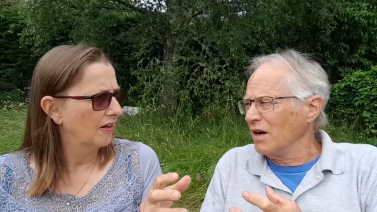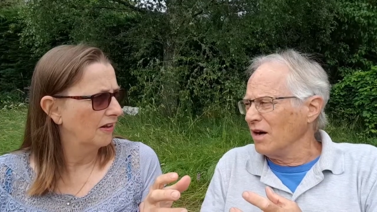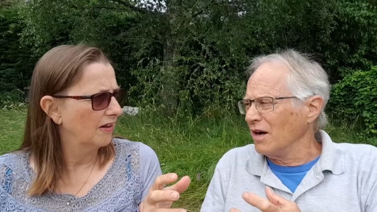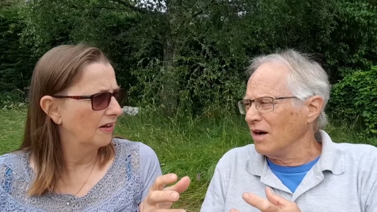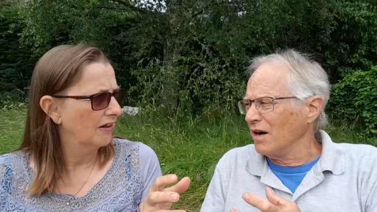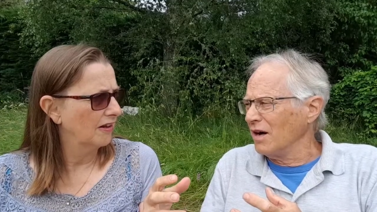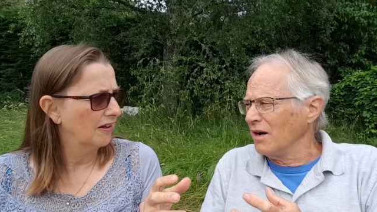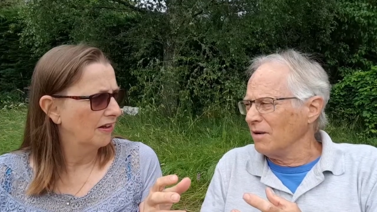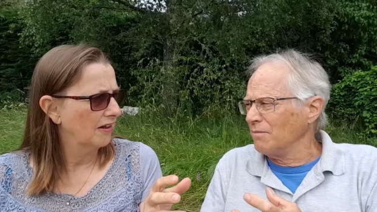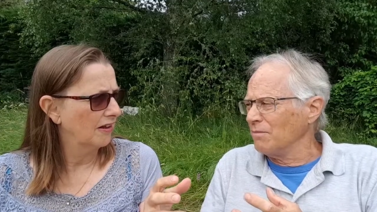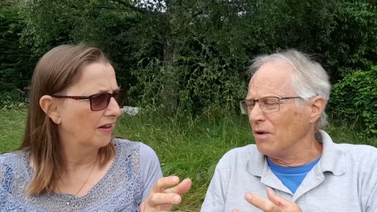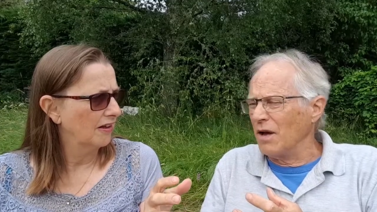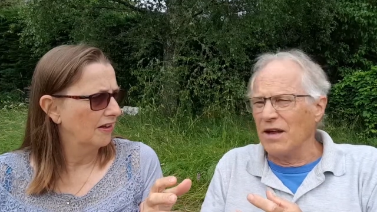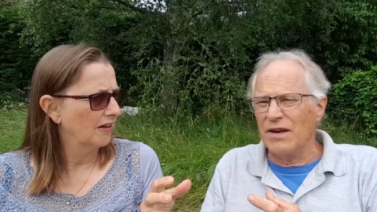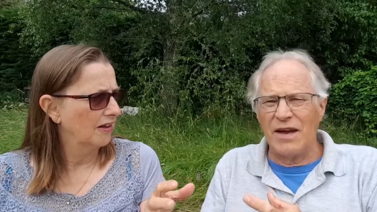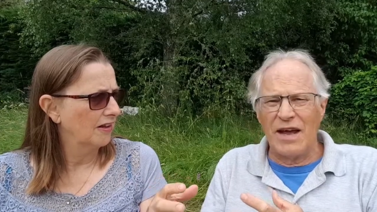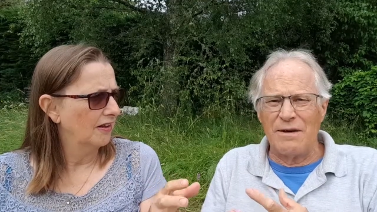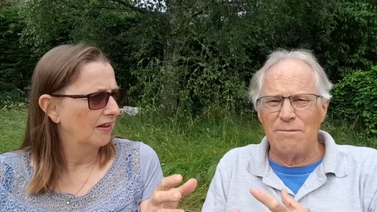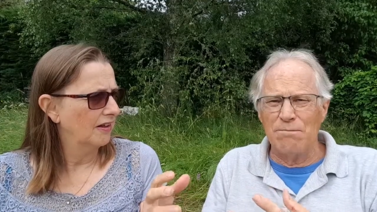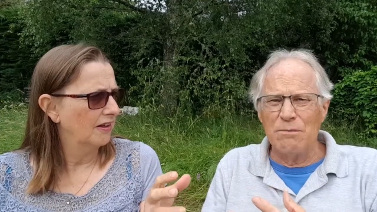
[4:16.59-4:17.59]
Speaker 1: um,
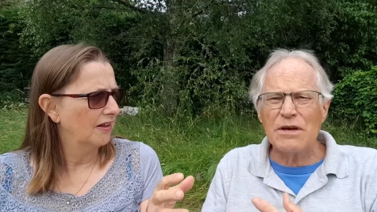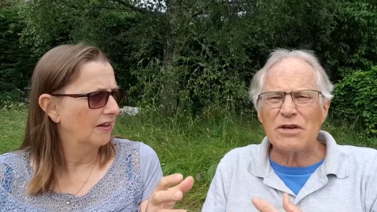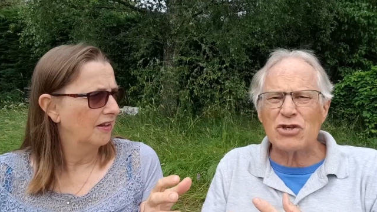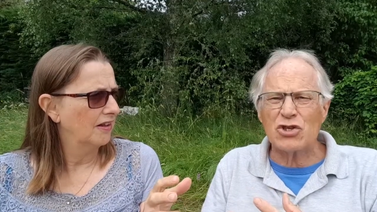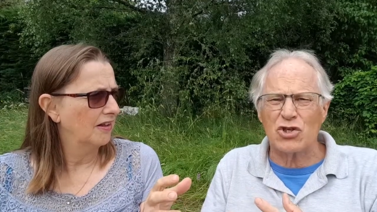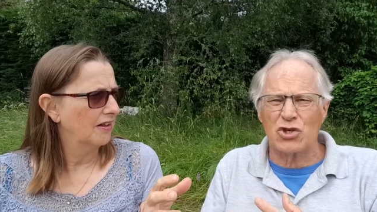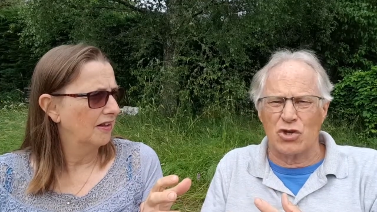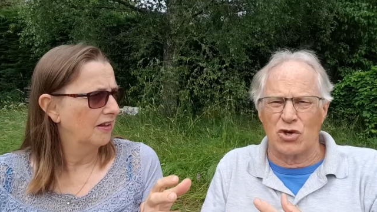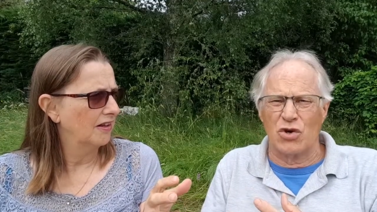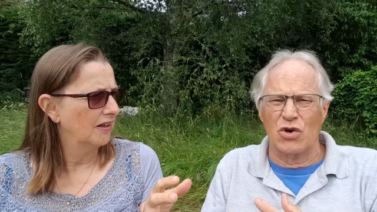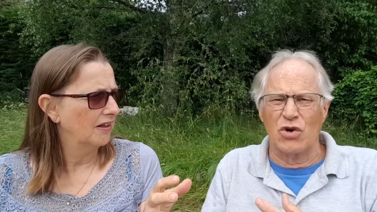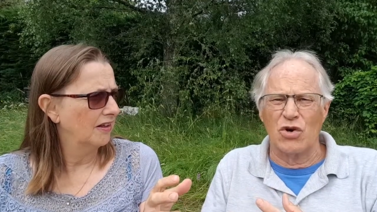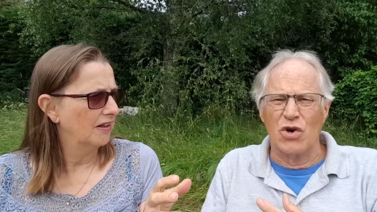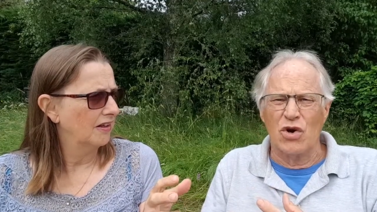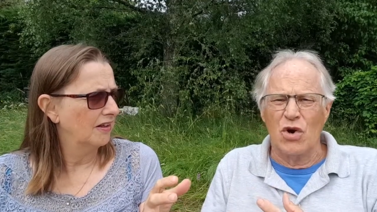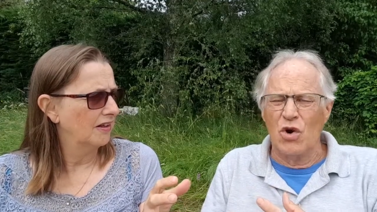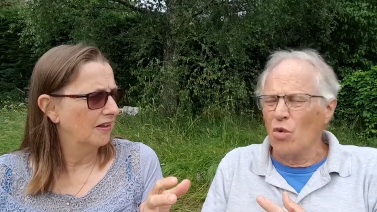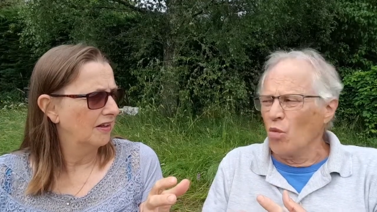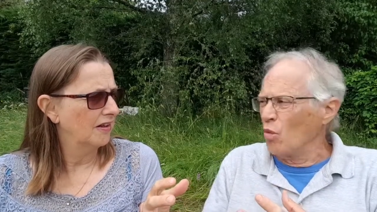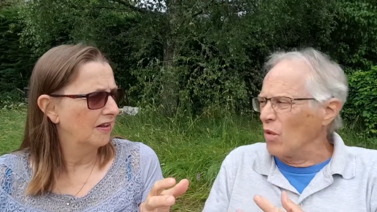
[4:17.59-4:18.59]
and, and mixture,
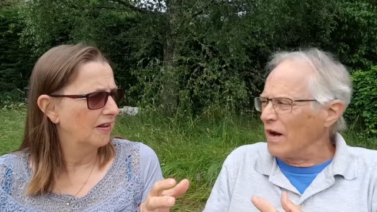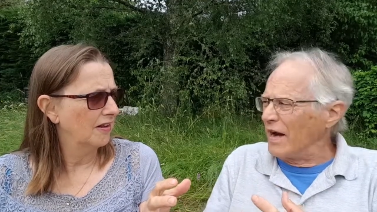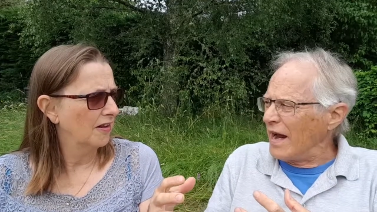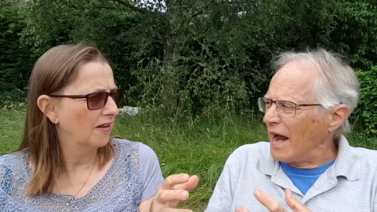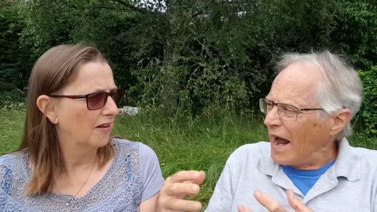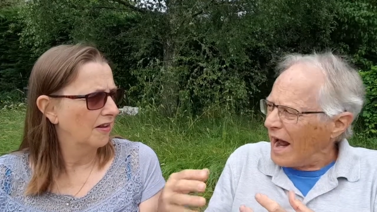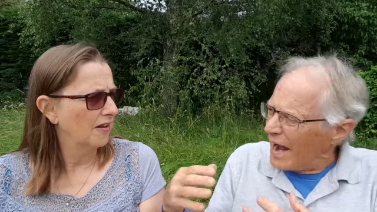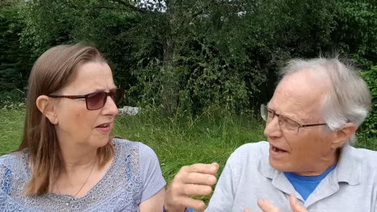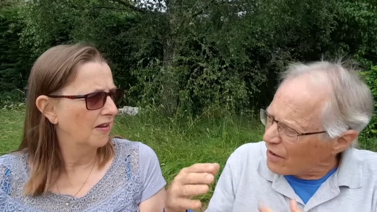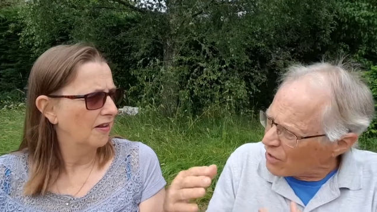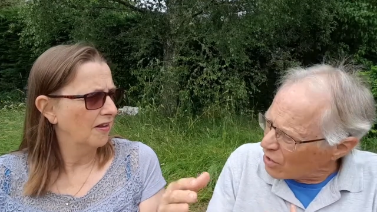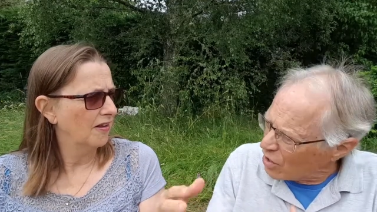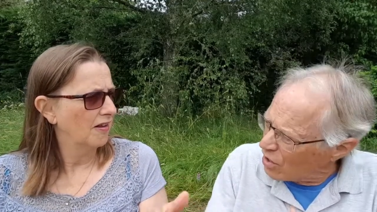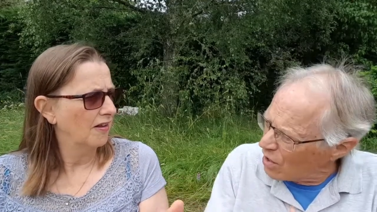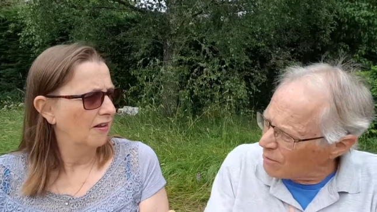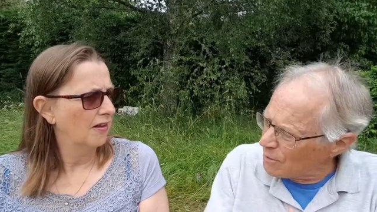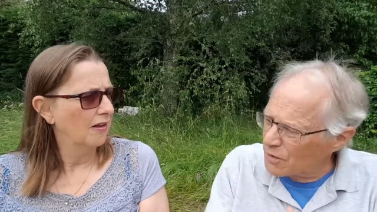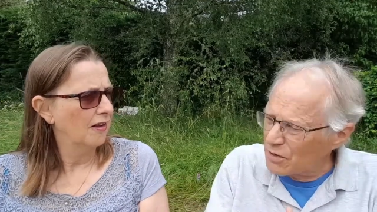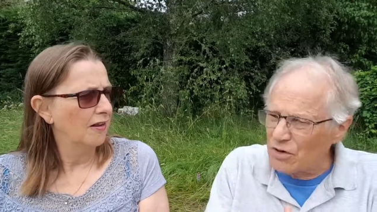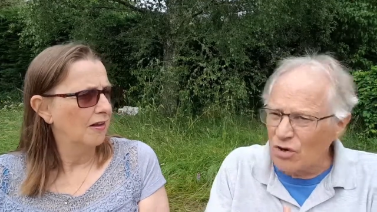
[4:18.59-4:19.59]
we had a
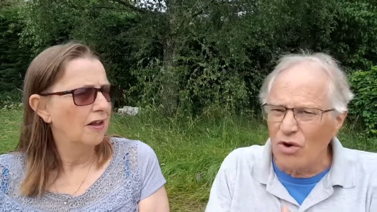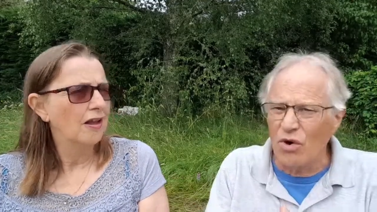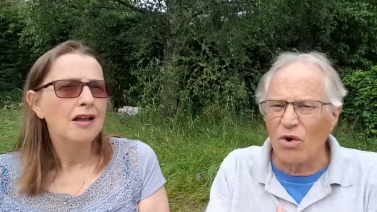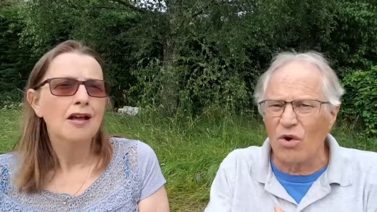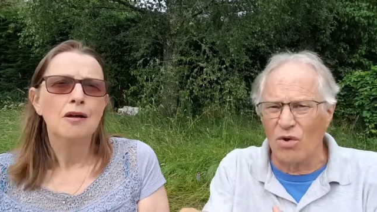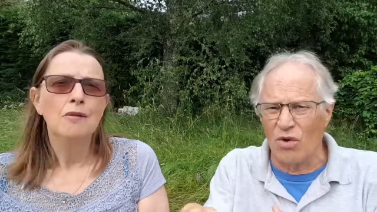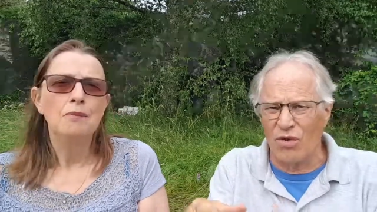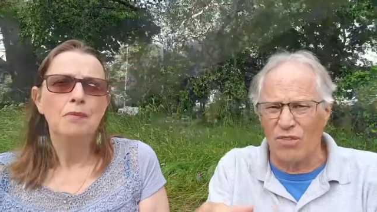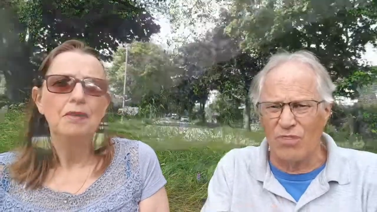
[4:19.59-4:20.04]
common goal.